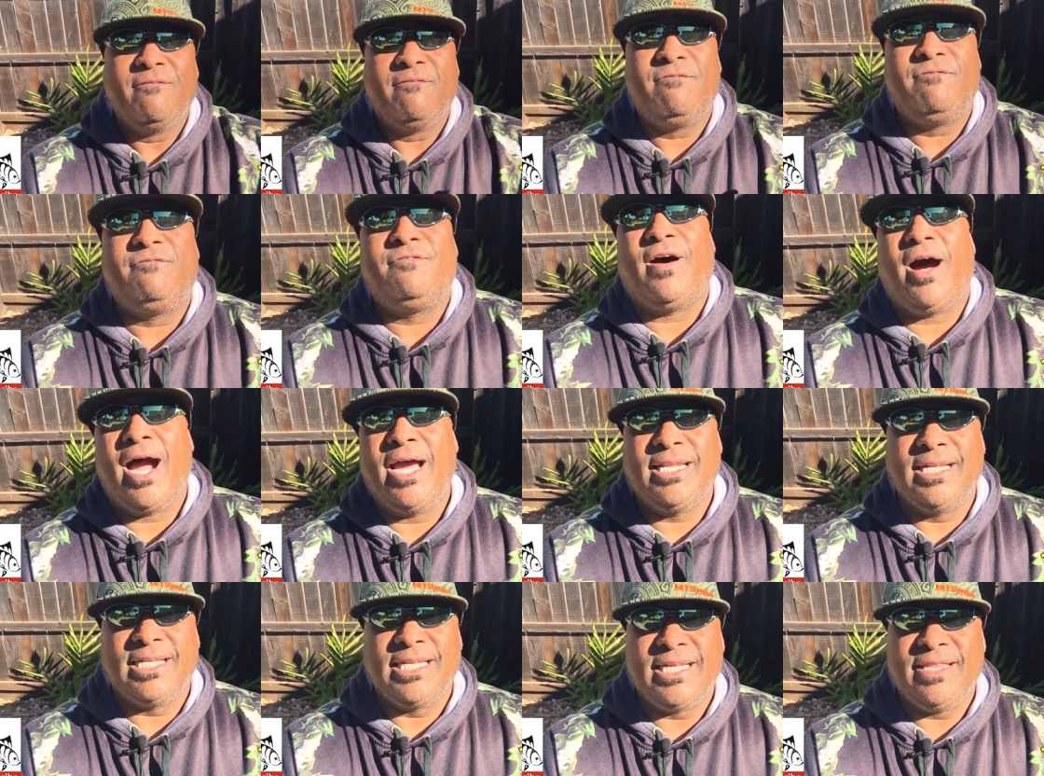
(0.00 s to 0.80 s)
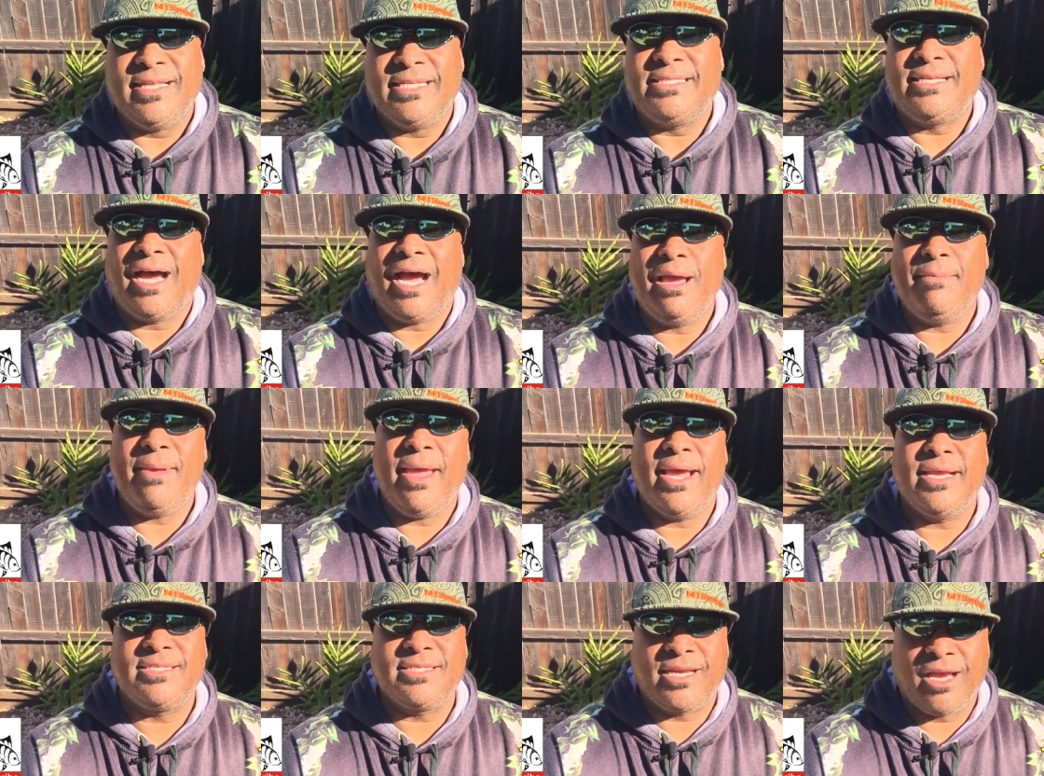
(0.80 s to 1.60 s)
Finally, the time
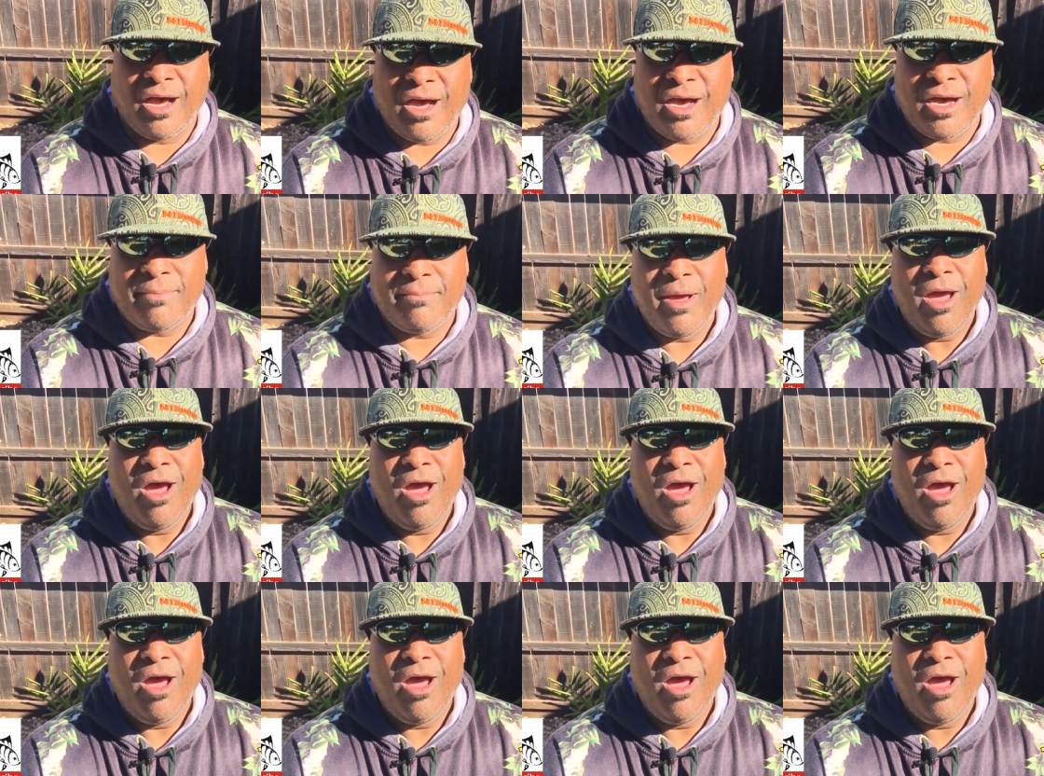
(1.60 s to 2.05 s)
has come.